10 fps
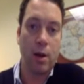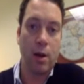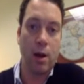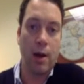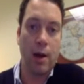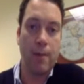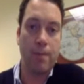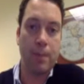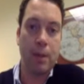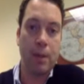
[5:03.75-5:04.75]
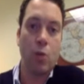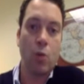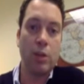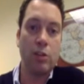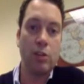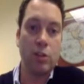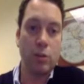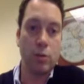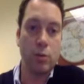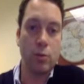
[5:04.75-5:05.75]
Um, we
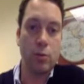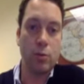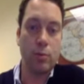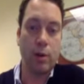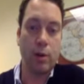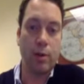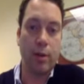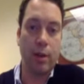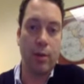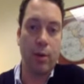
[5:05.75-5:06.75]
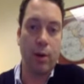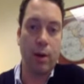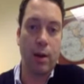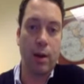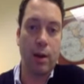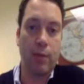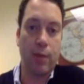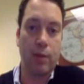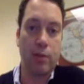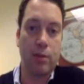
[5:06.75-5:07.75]
do, I'm trying to think, where can I give
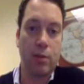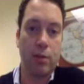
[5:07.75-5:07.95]
that to you?